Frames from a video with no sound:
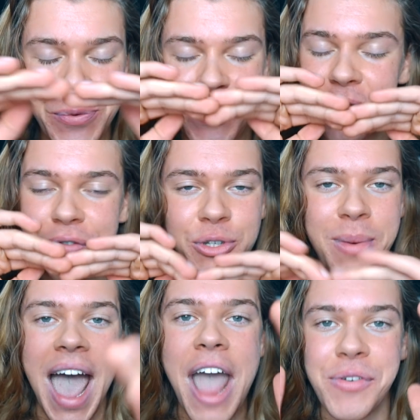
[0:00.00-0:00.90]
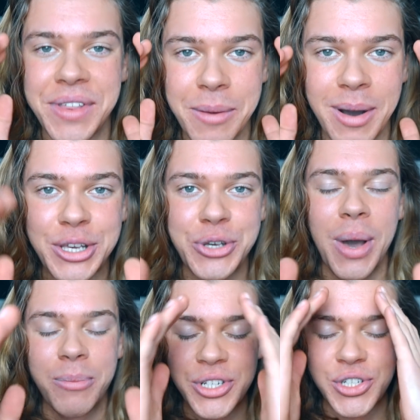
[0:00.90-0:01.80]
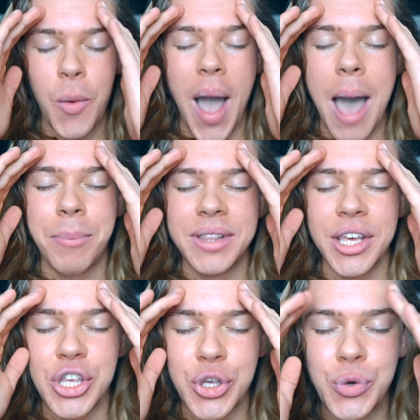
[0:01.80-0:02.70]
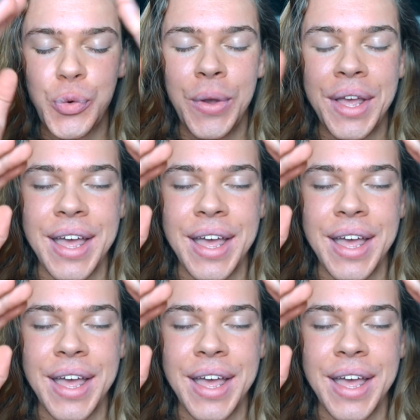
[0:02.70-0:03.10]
your beautiful smile, everything about you. I'm just so happy that you